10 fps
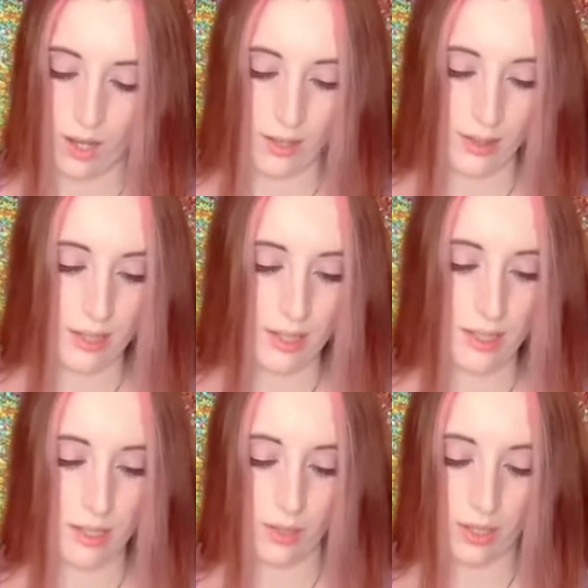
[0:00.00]
that is so
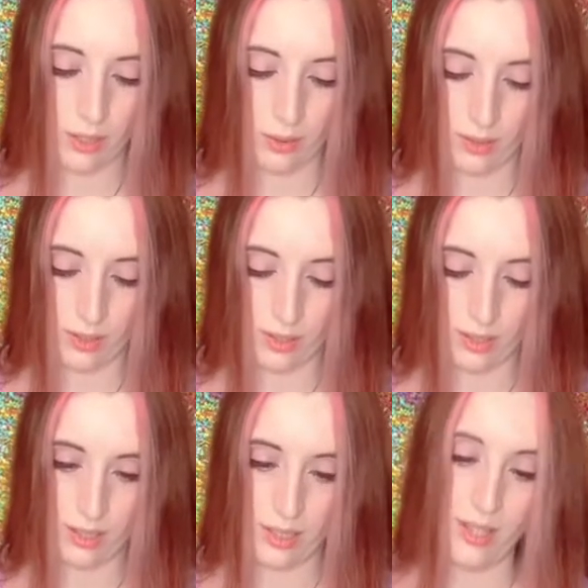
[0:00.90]
cute.
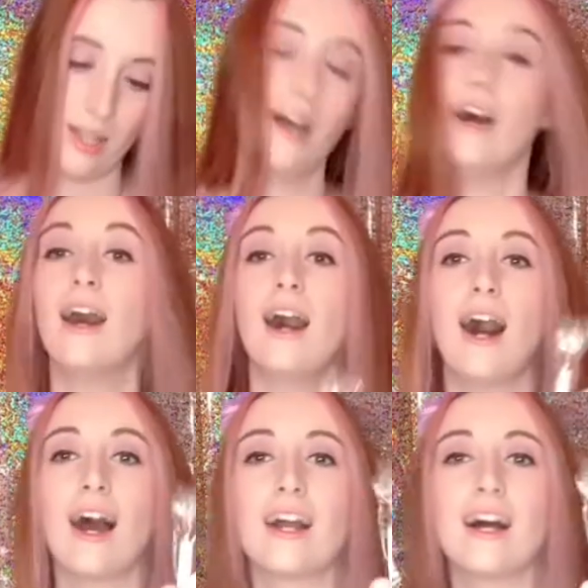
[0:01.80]
I
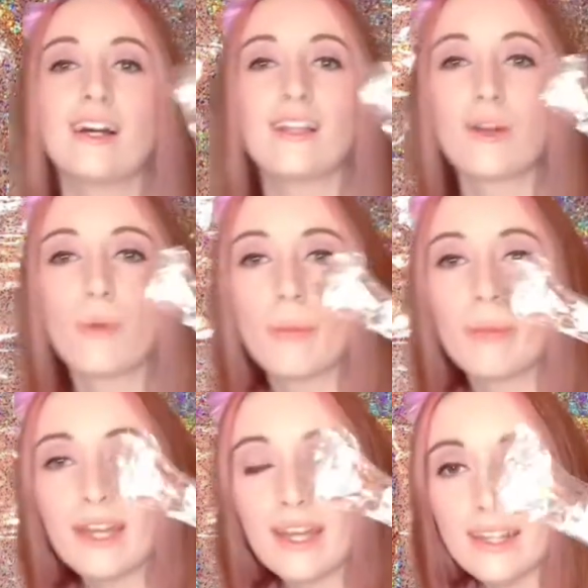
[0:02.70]
got a little
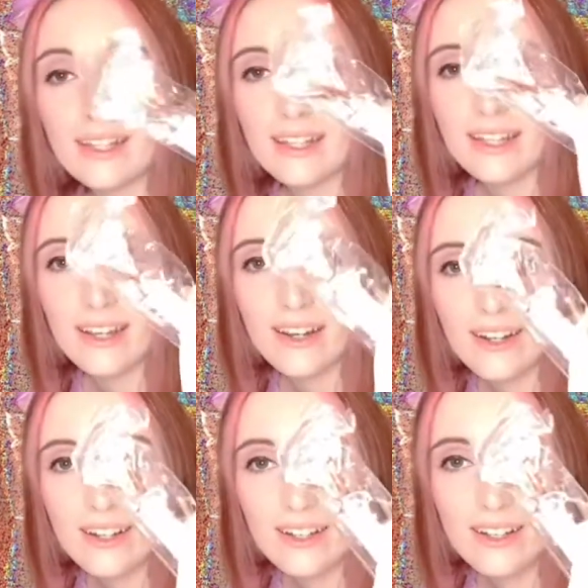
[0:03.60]
pin here,
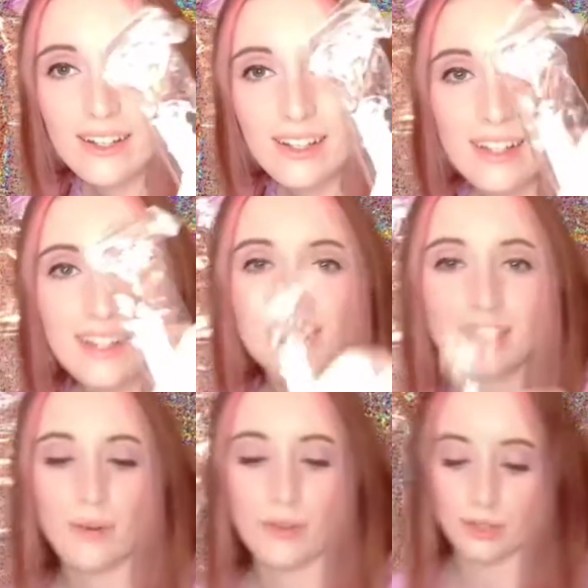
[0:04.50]

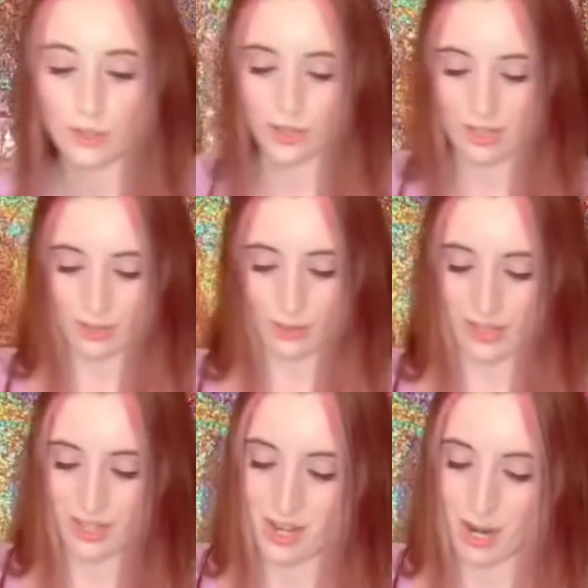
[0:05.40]
and there's crystals on
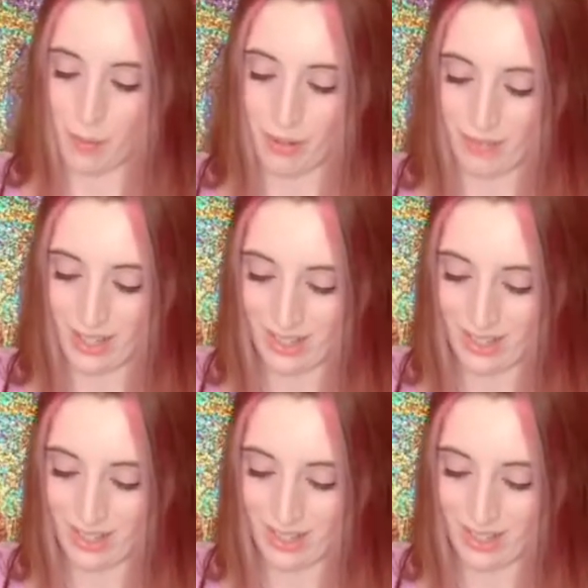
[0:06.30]
top of it.